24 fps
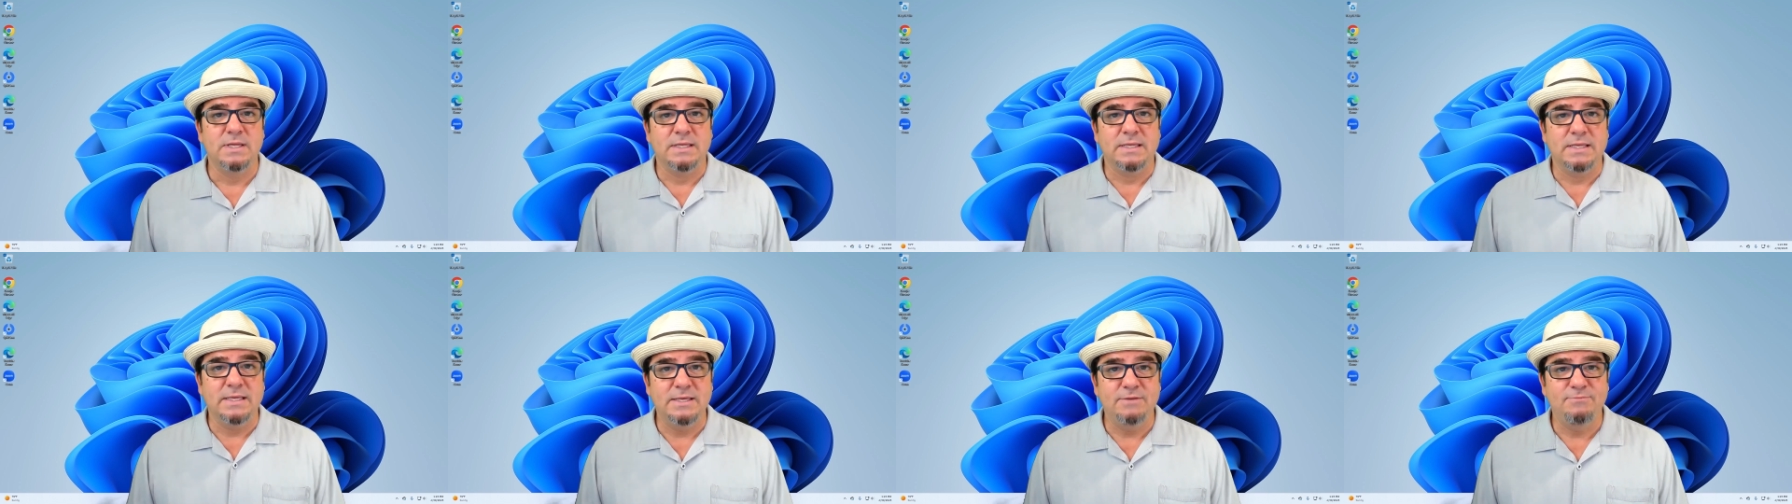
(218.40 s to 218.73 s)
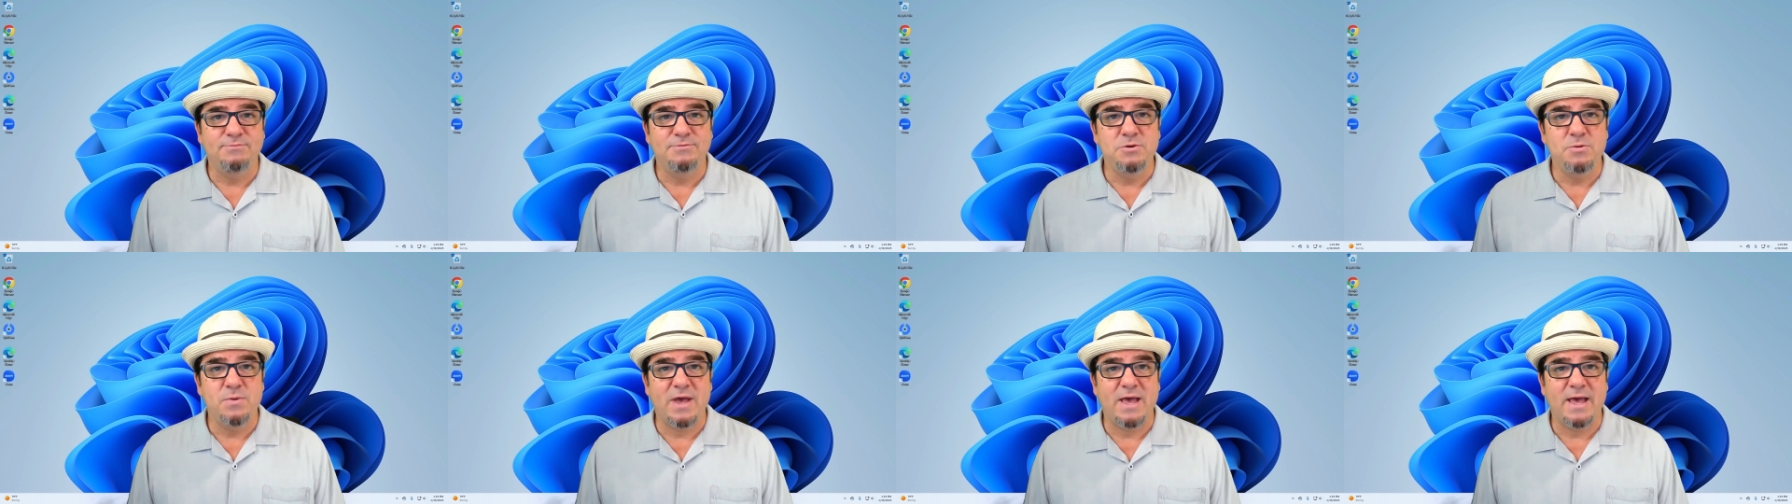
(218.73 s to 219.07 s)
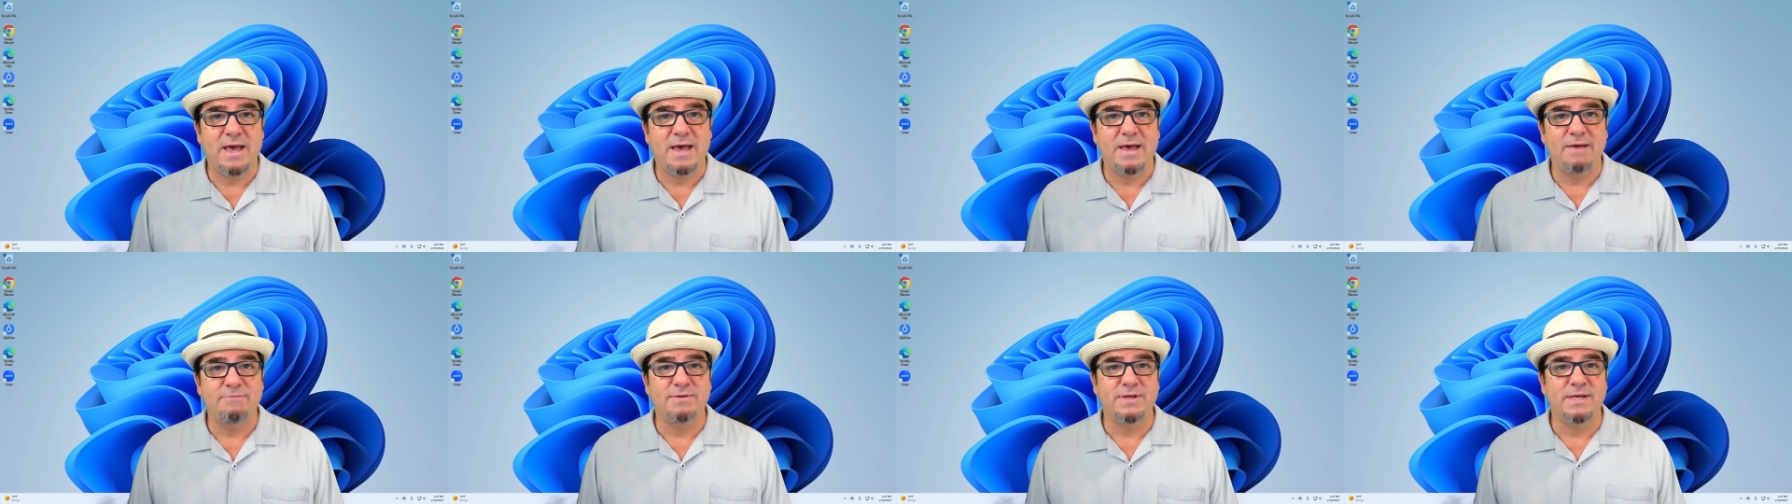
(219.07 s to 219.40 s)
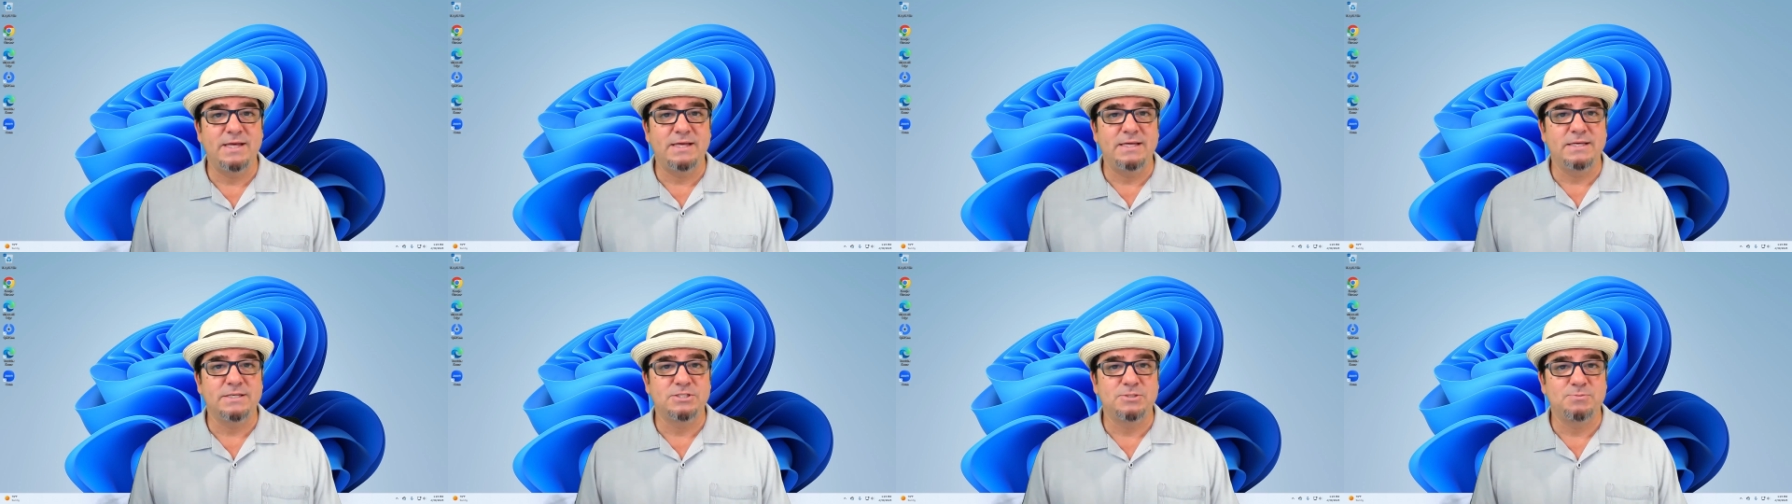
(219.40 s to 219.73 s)
If you have
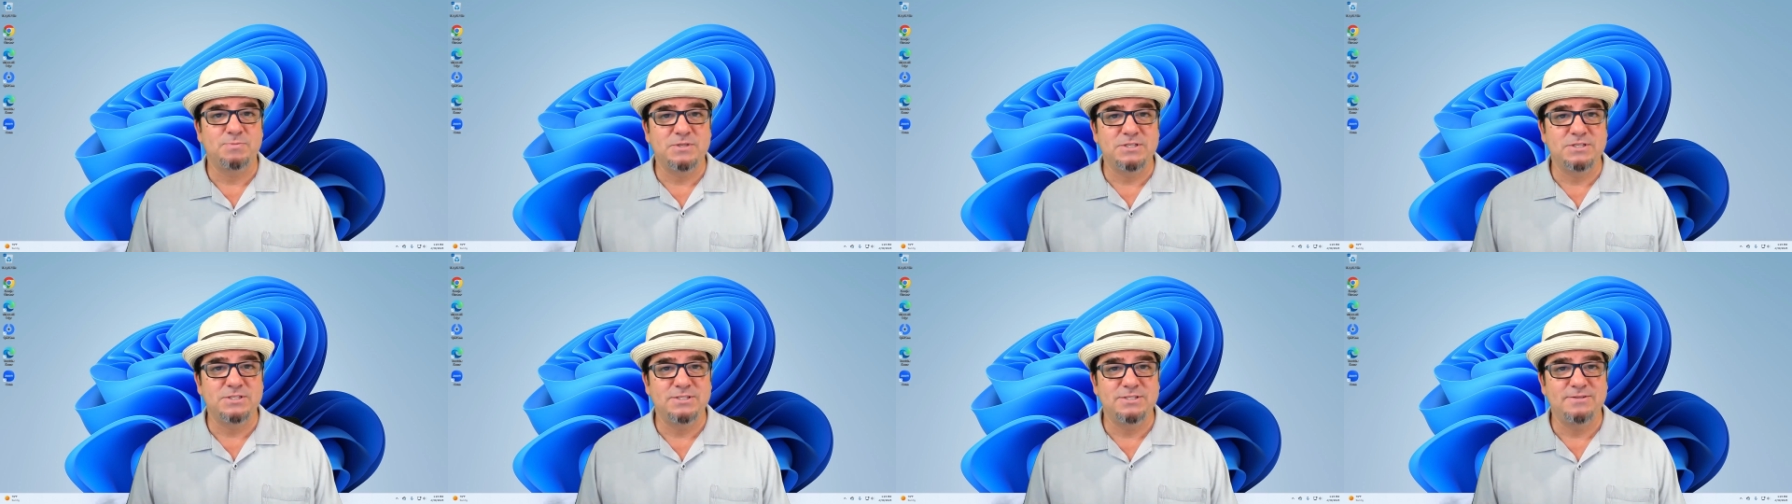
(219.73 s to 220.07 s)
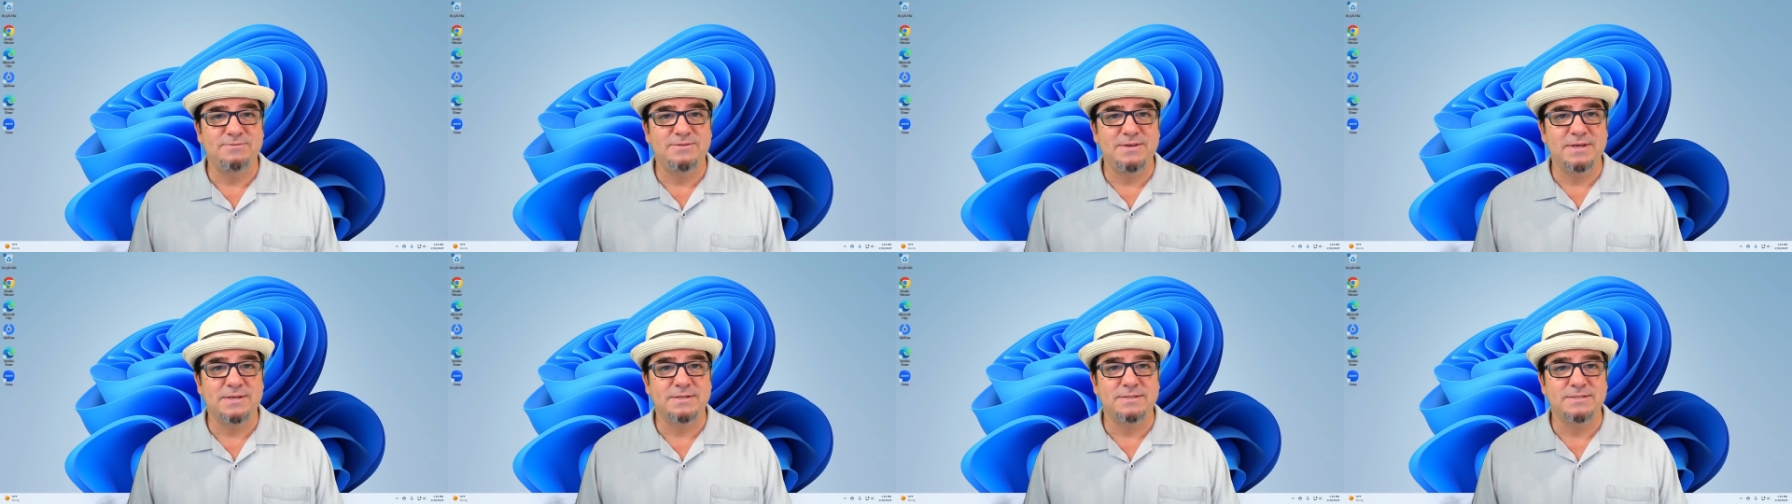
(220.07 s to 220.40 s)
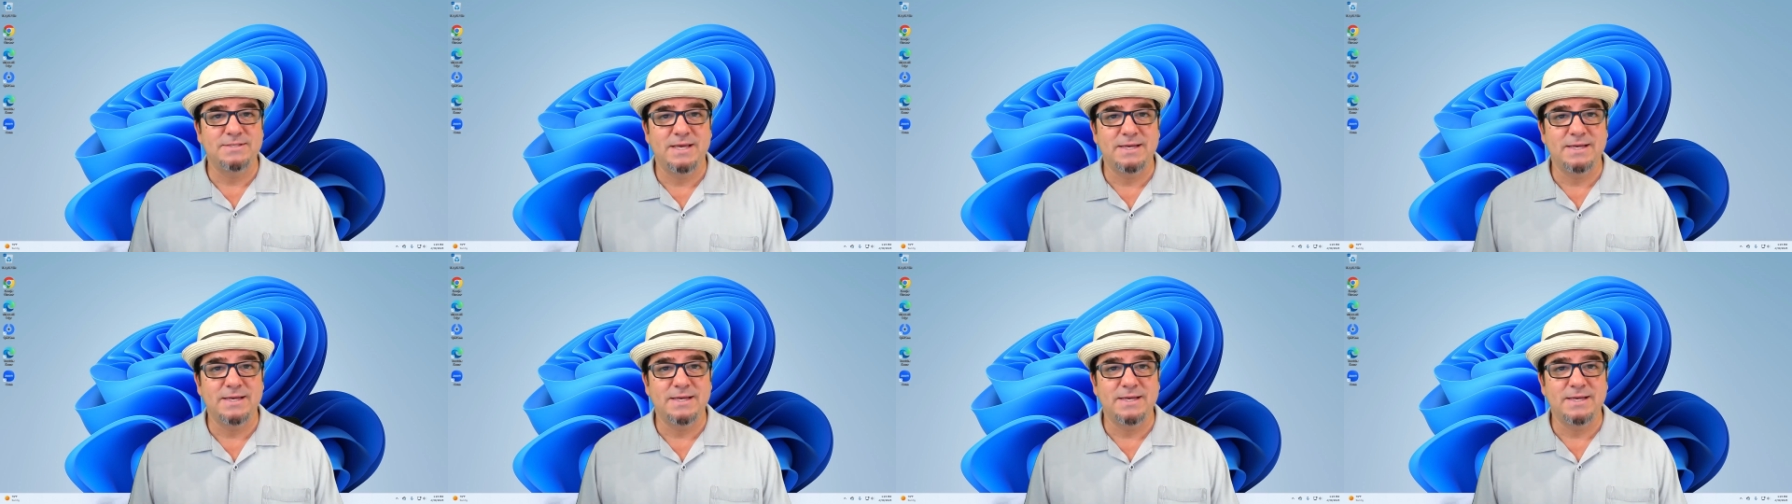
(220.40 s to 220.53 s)
a specific